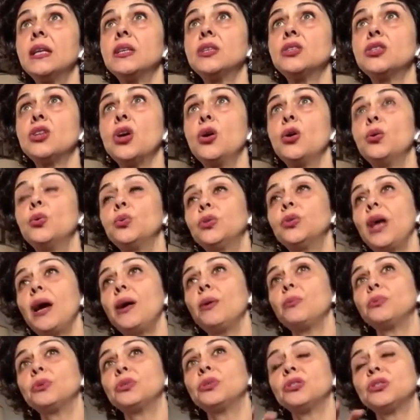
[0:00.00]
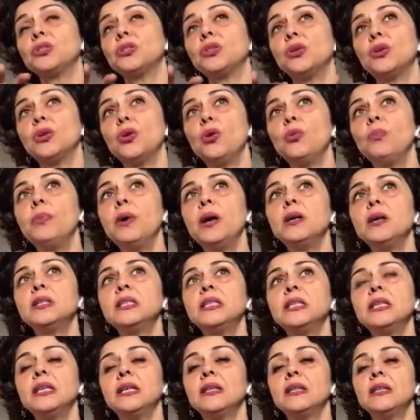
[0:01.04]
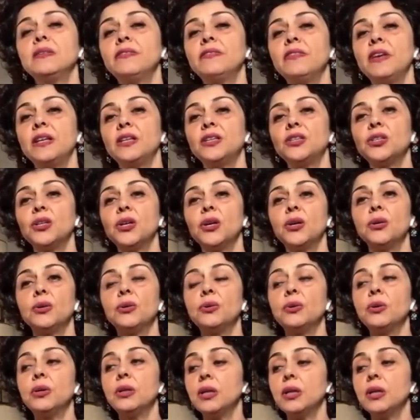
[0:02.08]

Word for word: So that was Lombardy and the Veneto.